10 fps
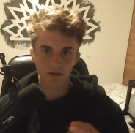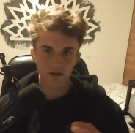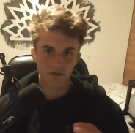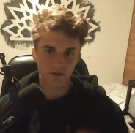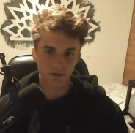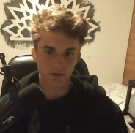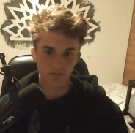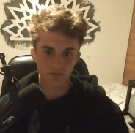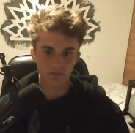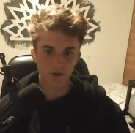so
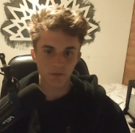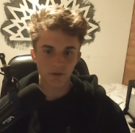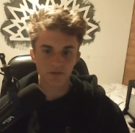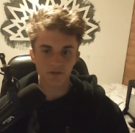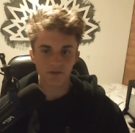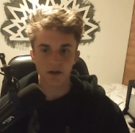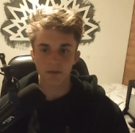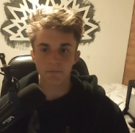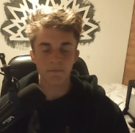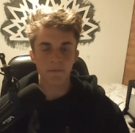don't waste your
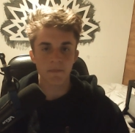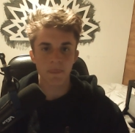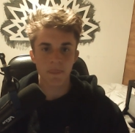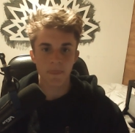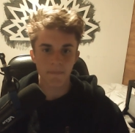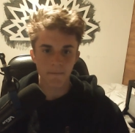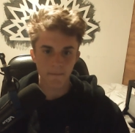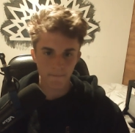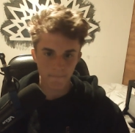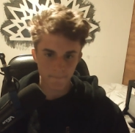time
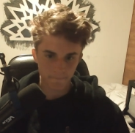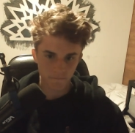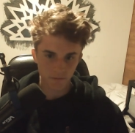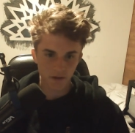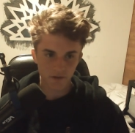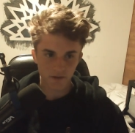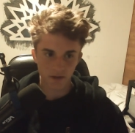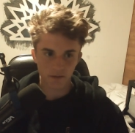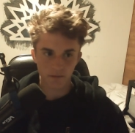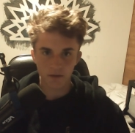do what i
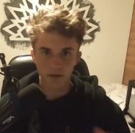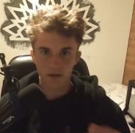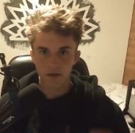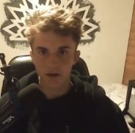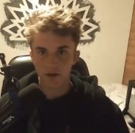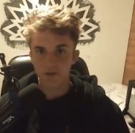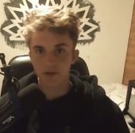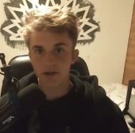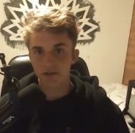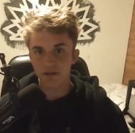said i'll see you
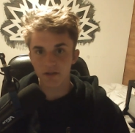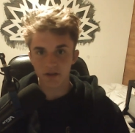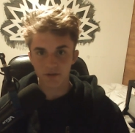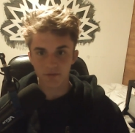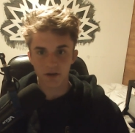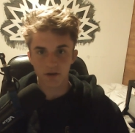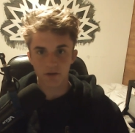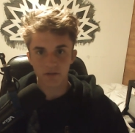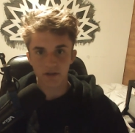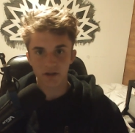guys in the next video
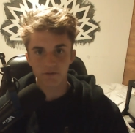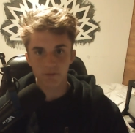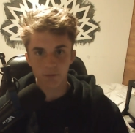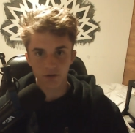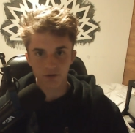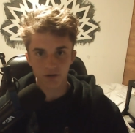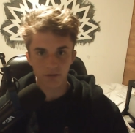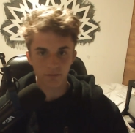thank you for watching